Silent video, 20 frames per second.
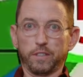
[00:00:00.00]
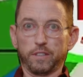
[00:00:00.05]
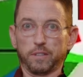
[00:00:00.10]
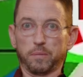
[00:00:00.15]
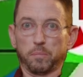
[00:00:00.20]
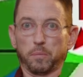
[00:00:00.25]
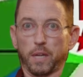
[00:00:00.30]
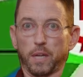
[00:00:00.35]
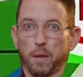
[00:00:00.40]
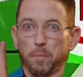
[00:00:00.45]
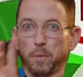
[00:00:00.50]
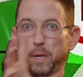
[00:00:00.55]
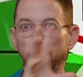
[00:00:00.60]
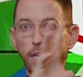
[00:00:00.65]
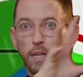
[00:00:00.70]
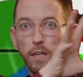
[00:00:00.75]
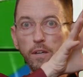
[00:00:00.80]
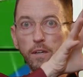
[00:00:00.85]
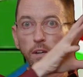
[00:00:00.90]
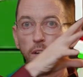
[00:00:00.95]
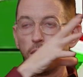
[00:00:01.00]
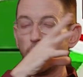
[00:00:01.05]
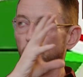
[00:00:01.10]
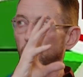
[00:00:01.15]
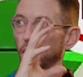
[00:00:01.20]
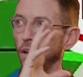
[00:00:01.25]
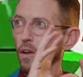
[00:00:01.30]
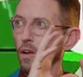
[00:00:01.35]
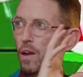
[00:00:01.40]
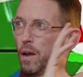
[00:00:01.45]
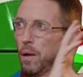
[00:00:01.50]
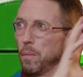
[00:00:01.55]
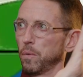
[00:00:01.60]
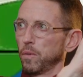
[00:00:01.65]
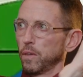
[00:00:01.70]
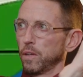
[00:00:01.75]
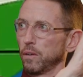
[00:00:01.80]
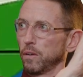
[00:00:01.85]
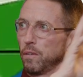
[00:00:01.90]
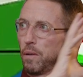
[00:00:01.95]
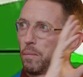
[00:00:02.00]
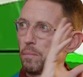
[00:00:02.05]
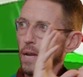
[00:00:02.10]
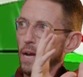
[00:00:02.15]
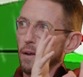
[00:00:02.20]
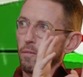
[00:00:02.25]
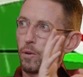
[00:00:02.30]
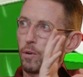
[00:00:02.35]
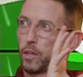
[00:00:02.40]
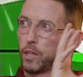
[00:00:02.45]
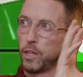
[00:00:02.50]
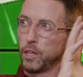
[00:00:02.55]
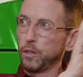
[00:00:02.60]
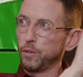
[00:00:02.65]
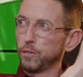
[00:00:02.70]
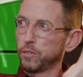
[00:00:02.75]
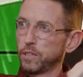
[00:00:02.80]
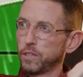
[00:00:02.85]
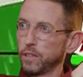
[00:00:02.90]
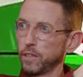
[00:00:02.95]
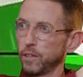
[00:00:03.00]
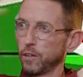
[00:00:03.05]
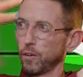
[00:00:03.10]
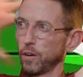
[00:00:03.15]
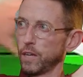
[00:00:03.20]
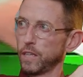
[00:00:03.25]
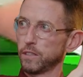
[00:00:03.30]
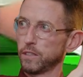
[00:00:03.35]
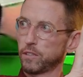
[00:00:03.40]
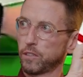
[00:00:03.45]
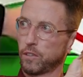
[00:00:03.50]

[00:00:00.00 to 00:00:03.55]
system coming in. I'm not really used to the green